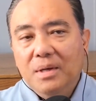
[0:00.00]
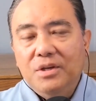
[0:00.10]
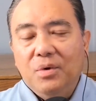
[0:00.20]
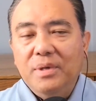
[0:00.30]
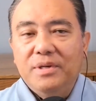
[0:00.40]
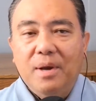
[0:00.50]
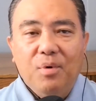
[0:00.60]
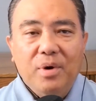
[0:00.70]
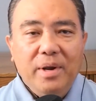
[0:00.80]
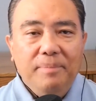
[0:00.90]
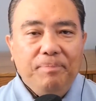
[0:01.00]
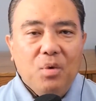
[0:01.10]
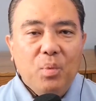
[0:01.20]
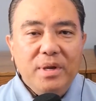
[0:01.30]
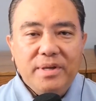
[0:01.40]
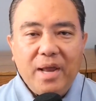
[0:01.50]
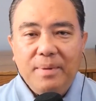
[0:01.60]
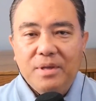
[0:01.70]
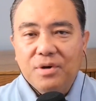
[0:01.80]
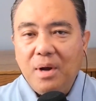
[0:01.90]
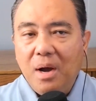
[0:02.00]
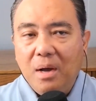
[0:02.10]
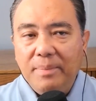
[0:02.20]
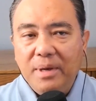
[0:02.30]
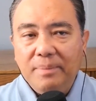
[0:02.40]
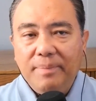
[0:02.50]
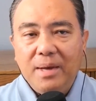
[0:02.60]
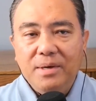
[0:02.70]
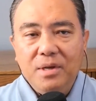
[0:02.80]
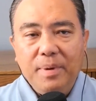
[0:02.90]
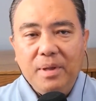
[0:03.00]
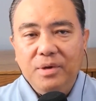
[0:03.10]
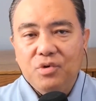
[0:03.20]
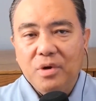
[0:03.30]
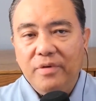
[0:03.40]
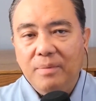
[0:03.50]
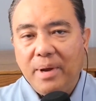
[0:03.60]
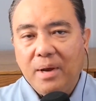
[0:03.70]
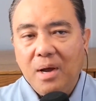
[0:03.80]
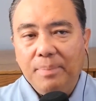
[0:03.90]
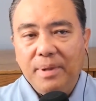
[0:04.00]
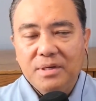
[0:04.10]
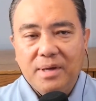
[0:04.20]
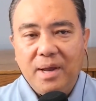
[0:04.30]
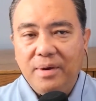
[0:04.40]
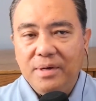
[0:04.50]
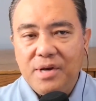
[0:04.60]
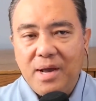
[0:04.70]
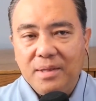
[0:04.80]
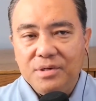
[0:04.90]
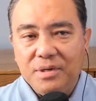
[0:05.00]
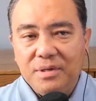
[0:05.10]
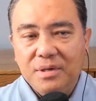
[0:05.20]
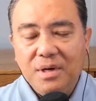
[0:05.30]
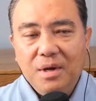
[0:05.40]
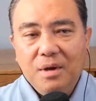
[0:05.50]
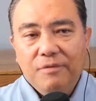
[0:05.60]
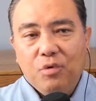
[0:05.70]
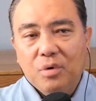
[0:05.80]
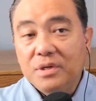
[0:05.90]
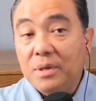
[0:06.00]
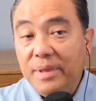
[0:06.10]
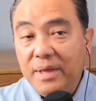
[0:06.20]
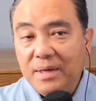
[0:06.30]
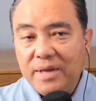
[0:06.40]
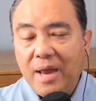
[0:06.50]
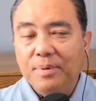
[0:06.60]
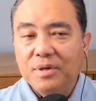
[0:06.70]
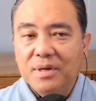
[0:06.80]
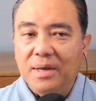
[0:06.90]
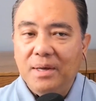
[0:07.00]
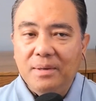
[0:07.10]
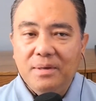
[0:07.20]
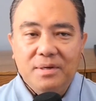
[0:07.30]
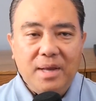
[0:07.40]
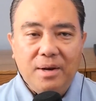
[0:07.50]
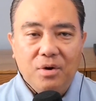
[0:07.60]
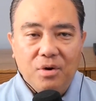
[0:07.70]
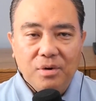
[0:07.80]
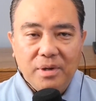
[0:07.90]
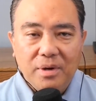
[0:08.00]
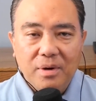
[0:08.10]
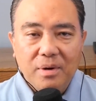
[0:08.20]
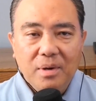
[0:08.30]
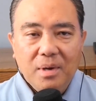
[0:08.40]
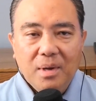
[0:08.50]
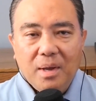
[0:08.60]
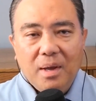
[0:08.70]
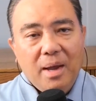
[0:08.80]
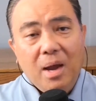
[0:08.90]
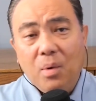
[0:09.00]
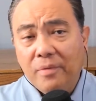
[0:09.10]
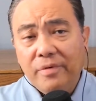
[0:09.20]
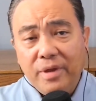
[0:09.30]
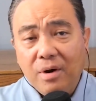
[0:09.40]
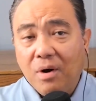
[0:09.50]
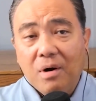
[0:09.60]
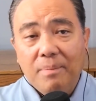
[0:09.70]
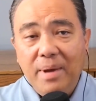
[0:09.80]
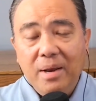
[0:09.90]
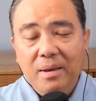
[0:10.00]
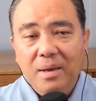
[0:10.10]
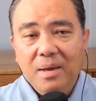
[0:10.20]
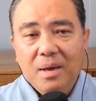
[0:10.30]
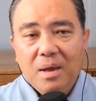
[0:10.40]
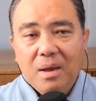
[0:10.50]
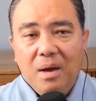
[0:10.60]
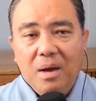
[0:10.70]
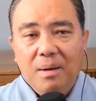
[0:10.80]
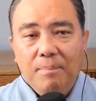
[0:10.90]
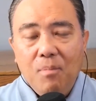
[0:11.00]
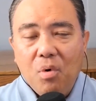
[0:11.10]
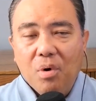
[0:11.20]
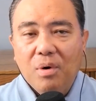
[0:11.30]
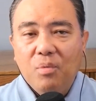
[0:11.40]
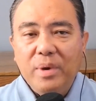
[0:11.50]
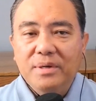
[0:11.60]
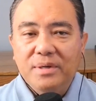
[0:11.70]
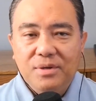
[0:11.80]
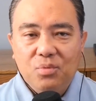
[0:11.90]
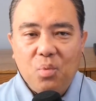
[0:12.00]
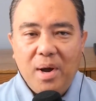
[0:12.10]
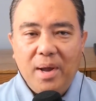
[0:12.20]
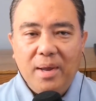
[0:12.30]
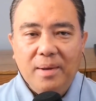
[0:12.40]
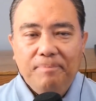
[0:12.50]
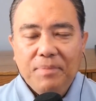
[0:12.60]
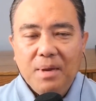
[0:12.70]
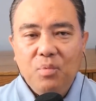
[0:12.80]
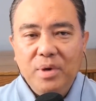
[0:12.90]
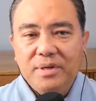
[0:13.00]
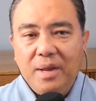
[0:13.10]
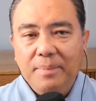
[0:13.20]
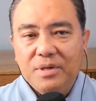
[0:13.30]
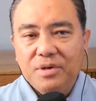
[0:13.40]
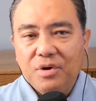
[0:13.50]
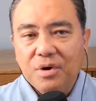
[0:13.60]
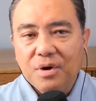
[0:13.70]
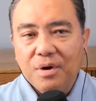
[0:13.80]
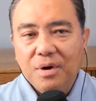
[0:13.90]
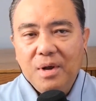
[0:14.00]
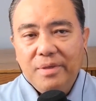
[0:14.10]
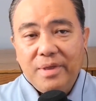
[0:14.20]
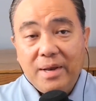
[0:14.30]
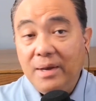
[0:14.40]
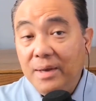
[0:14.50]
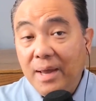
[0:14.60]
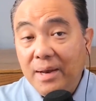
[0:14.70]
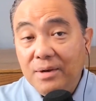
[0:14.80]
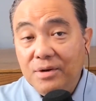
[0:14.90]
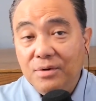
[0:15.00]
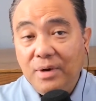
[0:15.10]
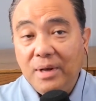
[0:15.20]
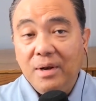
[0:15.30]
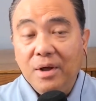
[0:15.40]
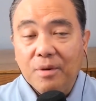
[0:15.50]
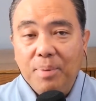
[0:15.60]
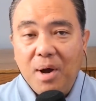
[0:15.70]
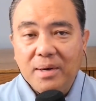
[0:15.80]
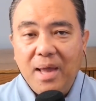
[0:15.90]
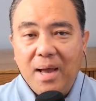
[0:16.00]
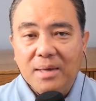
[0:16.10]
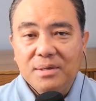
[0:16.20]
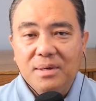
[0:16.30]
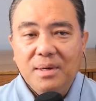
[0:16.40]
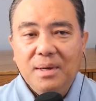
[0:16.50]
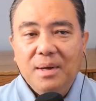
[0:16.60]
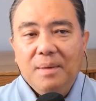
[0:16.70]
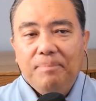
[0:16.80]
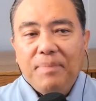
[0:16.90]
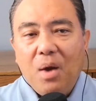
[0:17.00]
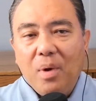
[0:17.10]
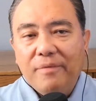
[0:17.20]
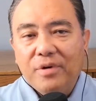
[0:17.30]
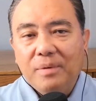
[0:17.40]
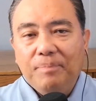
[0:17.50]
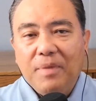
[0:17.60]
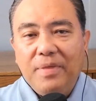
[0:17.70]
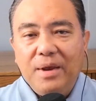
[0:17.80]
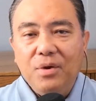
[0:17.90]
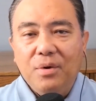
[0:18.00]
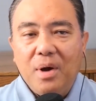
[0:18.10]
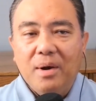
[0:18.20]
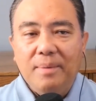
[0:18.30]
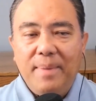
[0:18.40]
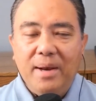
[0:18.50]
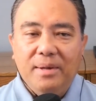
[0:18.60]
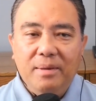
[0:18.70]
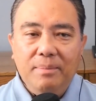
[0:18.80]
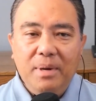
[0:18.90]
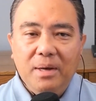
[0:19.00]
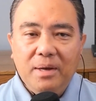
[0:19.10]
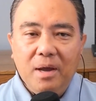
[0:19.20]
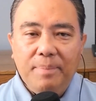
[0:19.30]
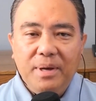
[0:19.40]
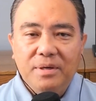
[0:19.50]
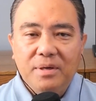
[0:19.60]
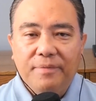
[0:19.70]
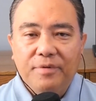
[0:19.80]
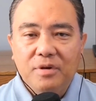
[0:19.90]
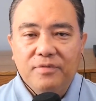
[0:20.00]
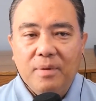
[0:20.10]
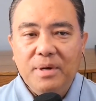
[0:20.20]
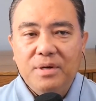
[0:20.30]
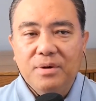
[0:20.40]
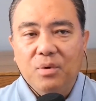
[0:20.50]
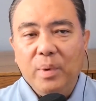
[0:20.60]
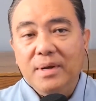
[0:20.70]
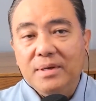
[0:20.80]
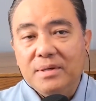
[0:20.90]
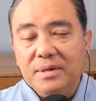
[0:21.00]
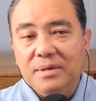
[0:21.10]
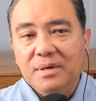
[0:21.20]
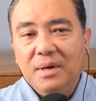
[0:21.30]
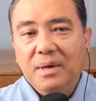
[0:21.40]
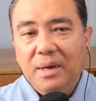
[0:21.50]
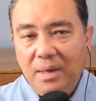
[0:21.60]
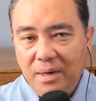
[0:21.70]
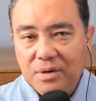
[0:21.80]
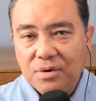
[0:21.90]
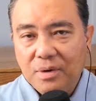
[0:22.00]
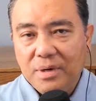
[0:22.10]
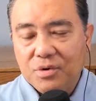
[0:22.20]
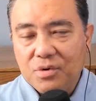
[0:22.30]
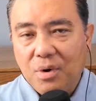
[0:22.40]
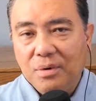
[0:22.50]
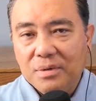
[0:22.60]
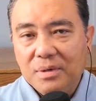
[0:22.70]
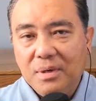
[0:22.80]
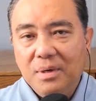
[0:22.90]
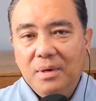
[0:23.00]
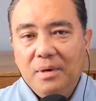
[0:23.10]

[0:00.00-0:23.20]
So, in summary, restatements are common and typically driven by complex accounting challenges for some of the examples that I stated earlier. However, there are many more reasons why restatements occur that I can get into in another podcast. However, they don't automatically mean a company suffers from material weaknesses in internal controls.